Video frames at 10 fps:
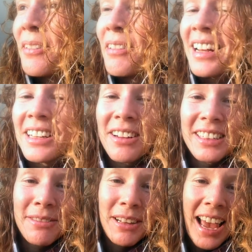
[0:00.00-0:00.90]

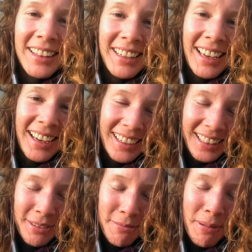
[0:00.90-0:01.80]
radioactive
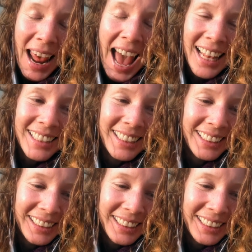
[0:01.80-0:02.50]
active plant